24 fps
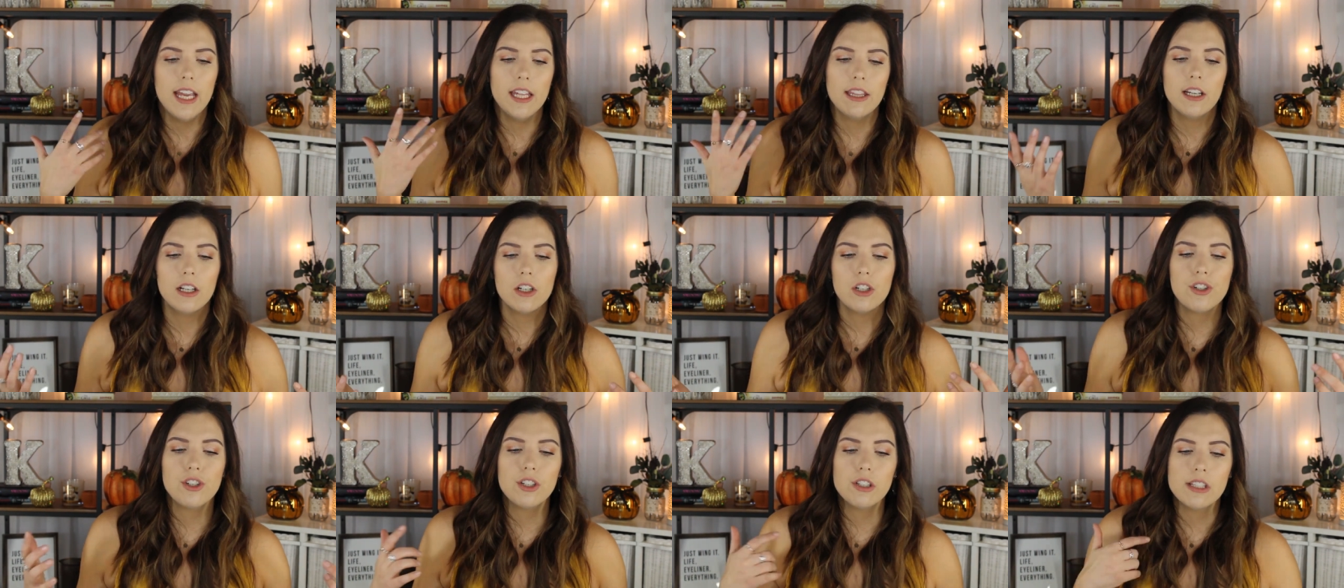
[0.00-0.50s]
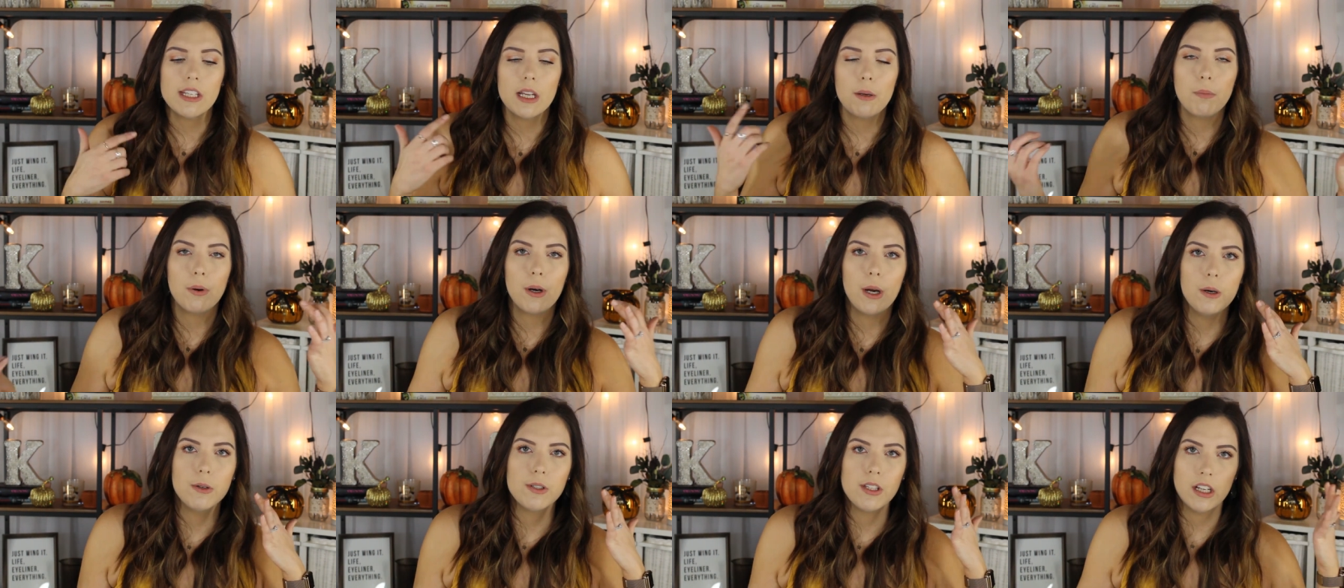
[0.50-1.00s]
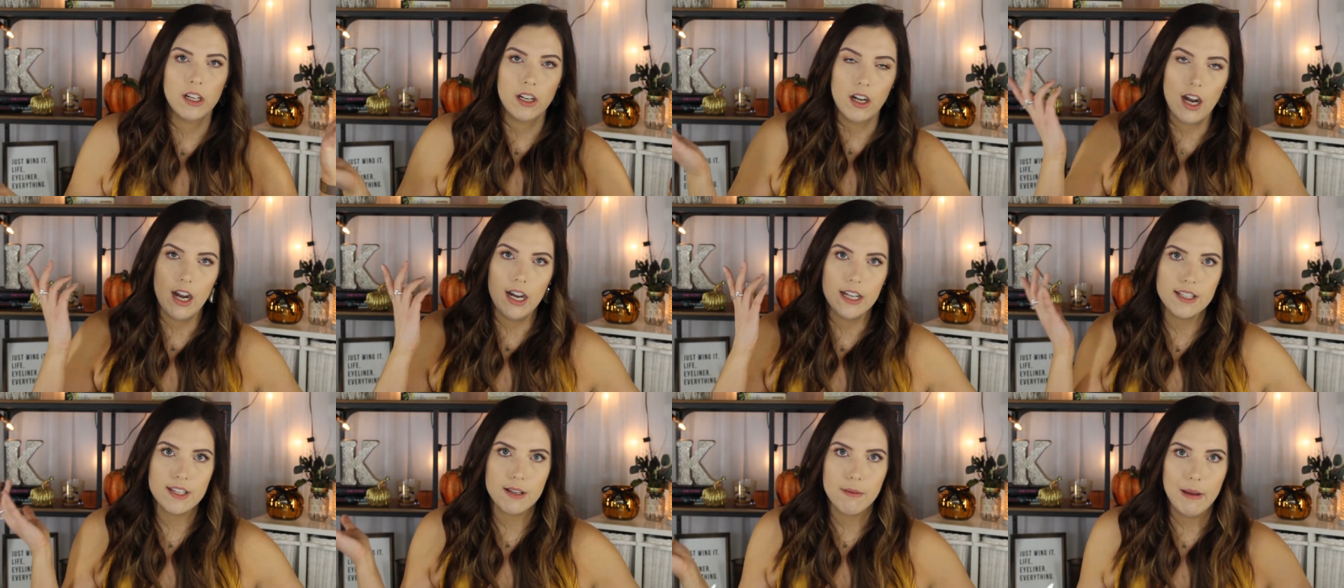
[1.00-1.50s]
There's just like pros and
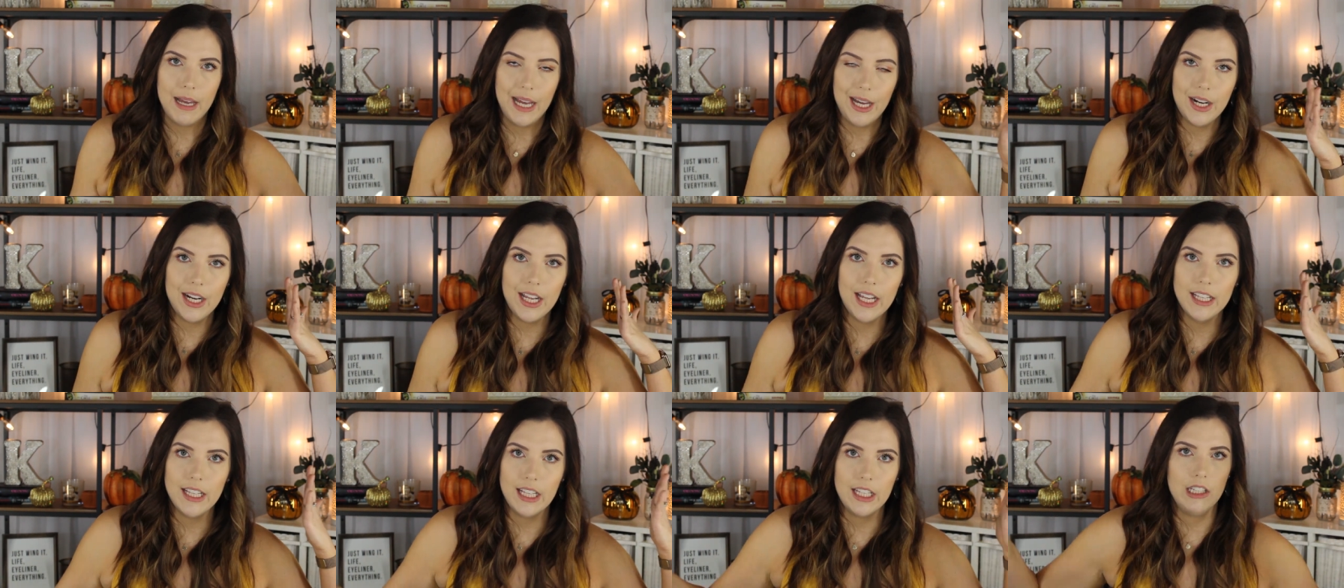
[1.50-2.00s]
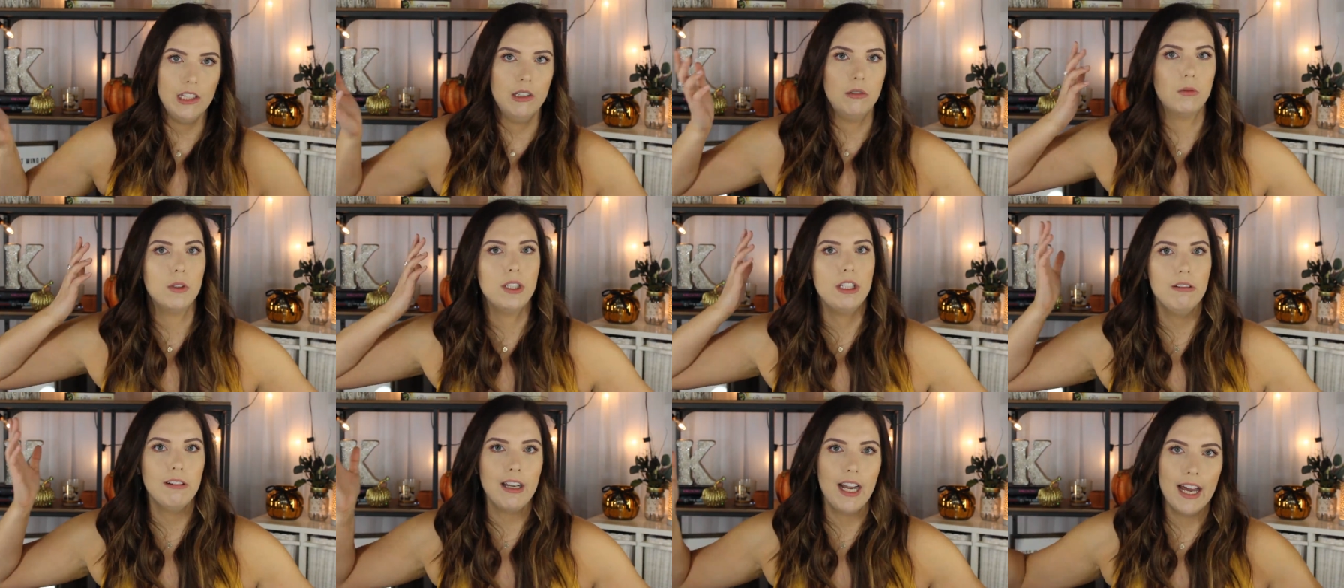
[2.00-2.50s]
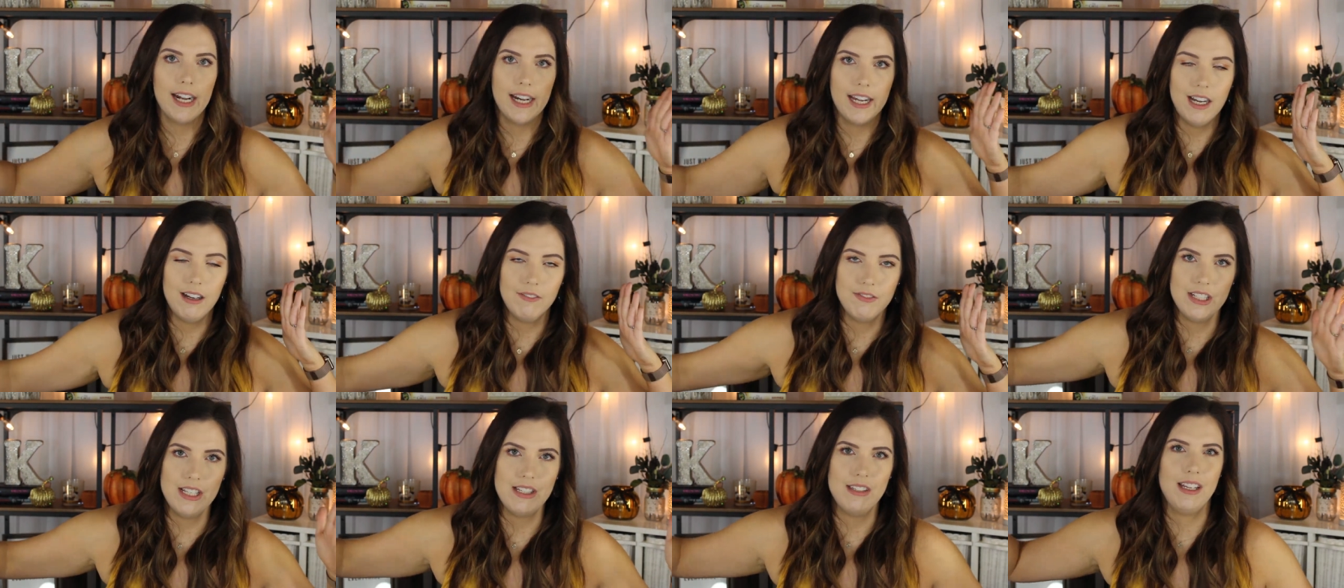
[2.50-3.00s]
cons about it. Like you, you kind of
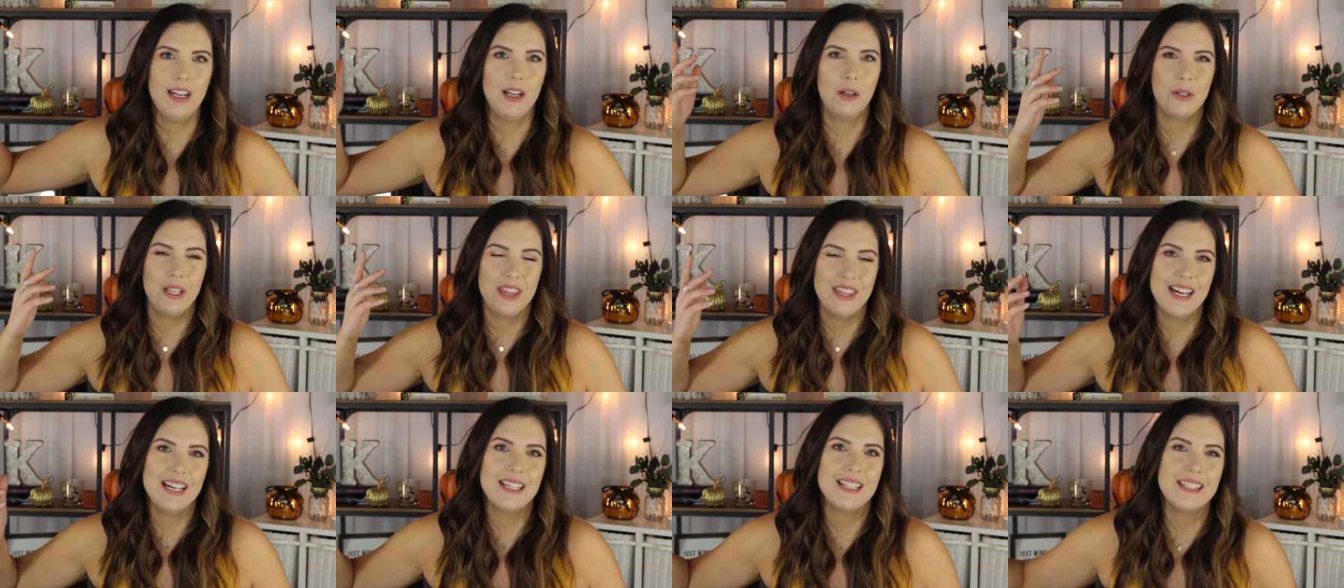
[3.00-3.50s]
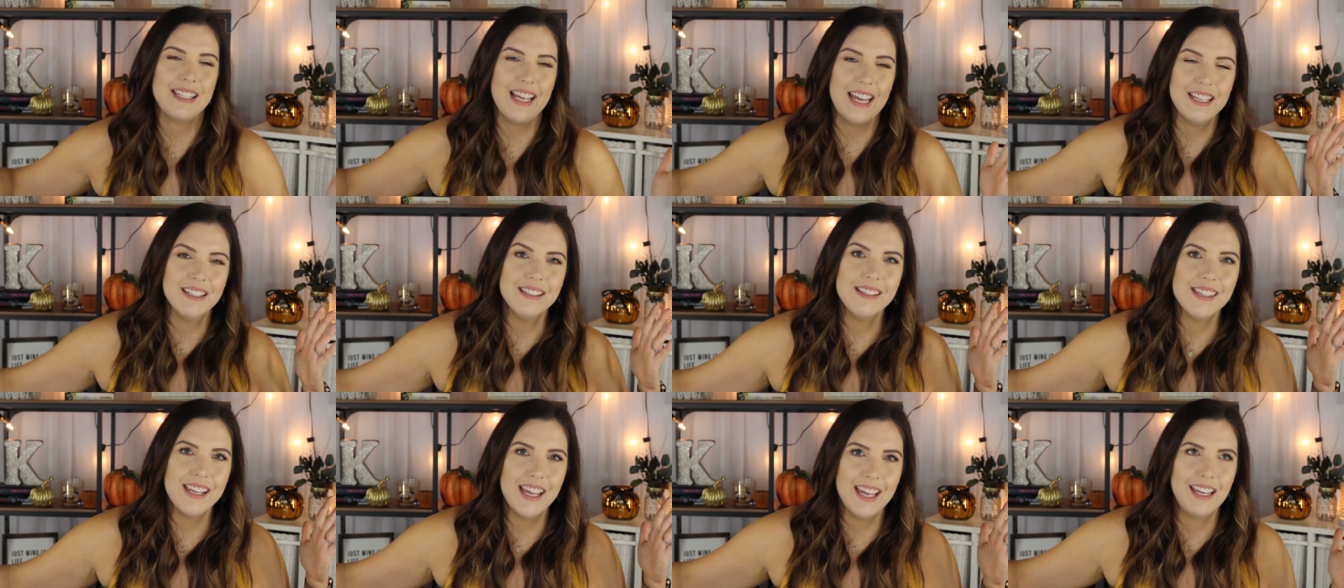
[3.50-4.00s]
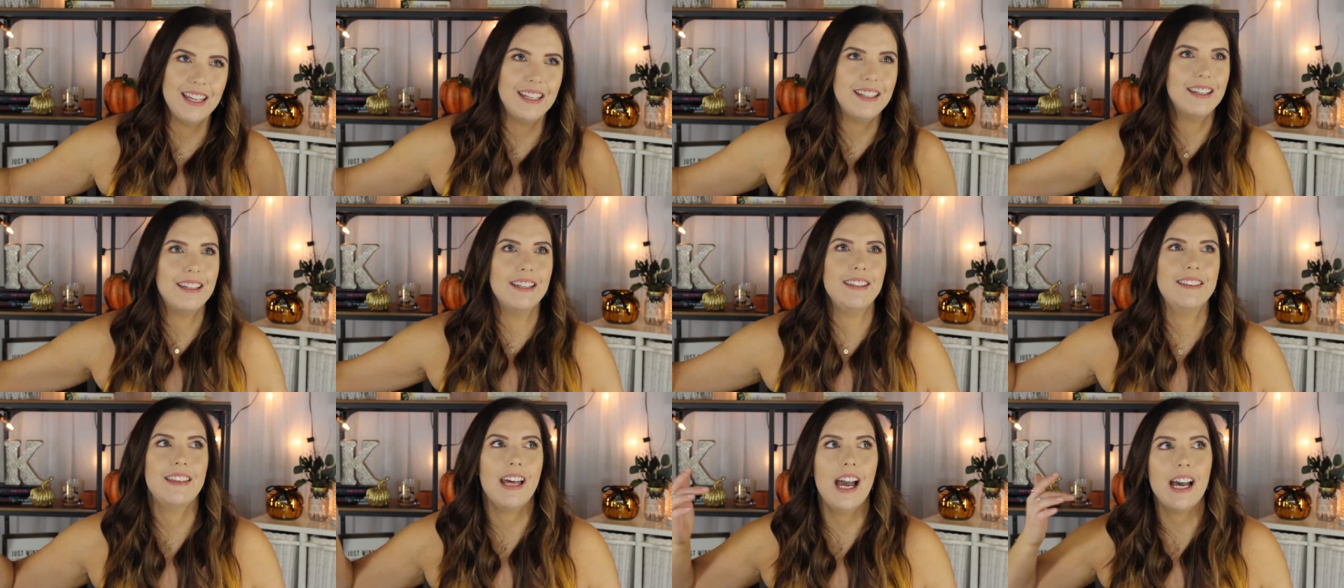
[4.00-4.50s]
have to stick with that scent
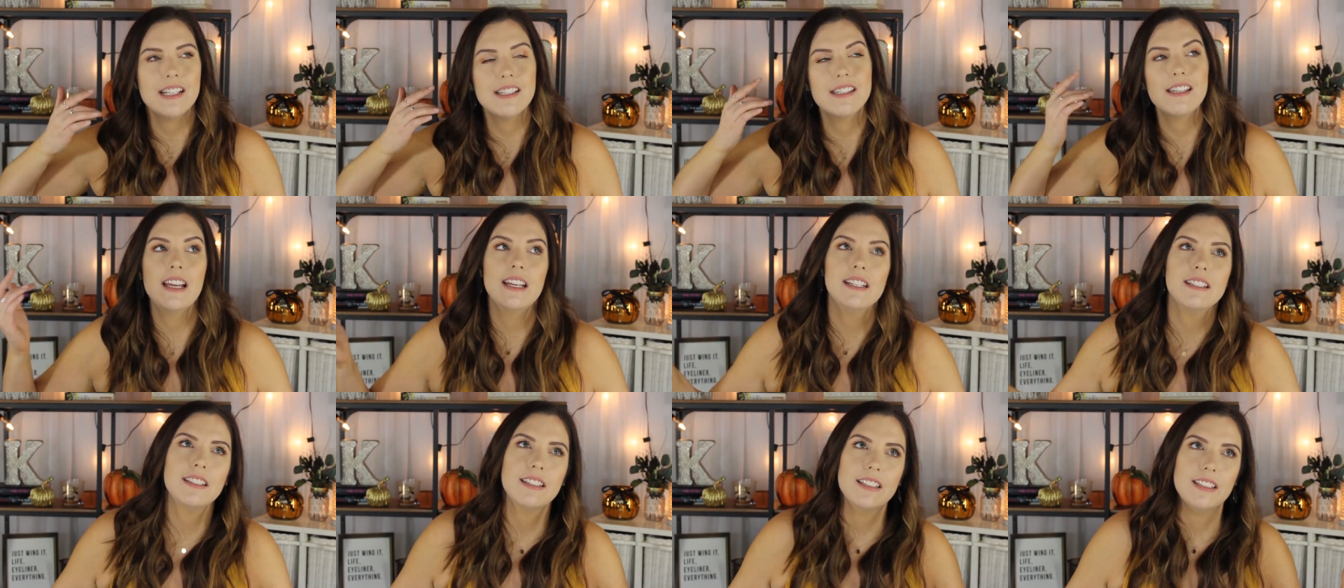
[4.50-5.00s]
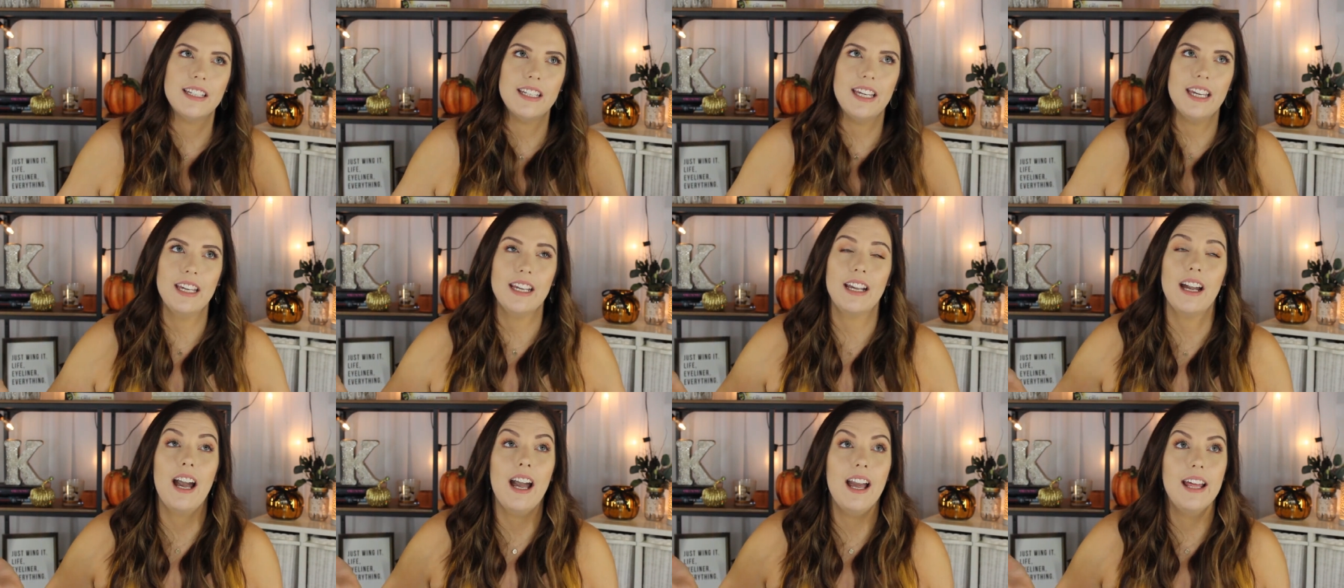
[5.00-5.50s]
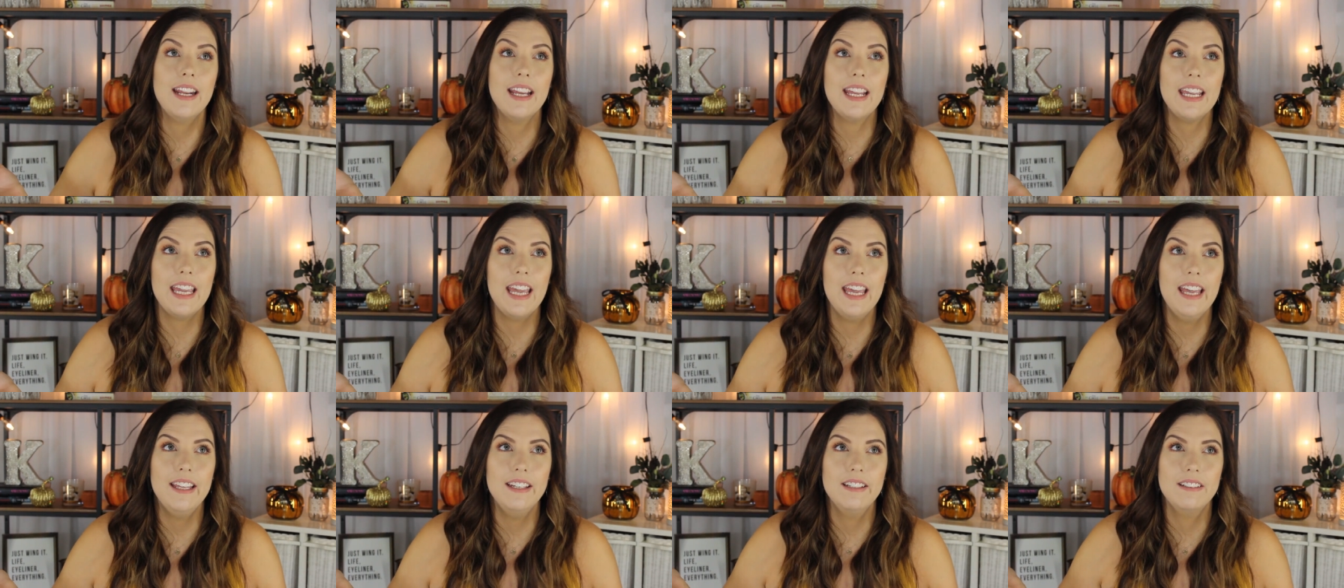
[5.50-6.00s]
and that scent can kind of
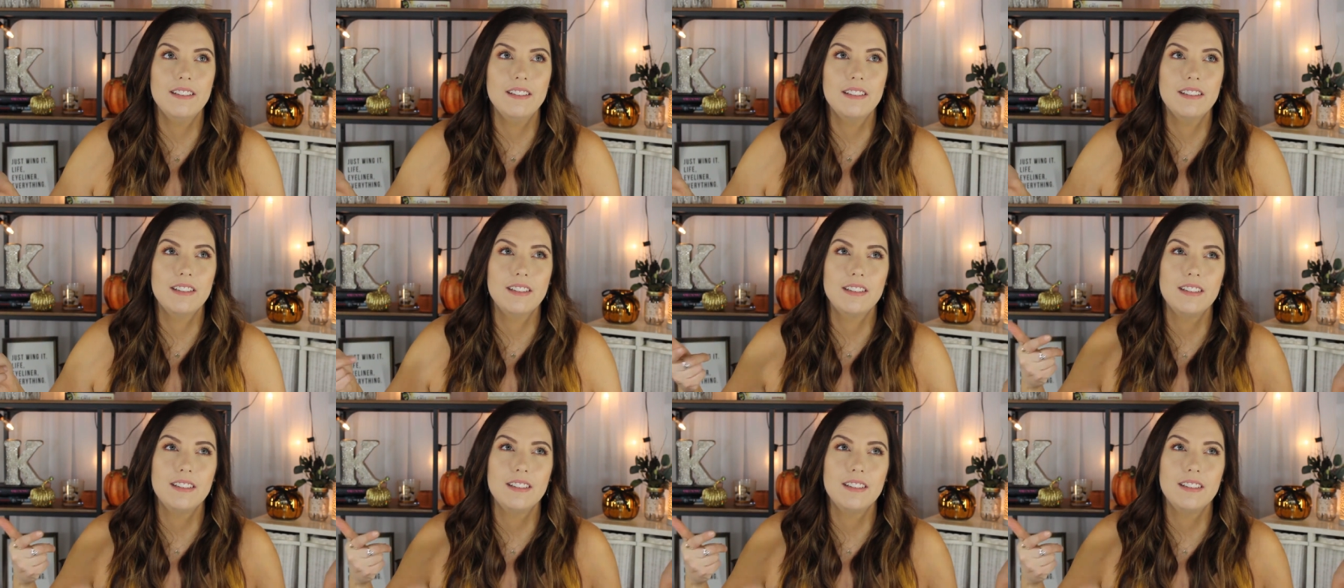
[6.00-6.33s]
get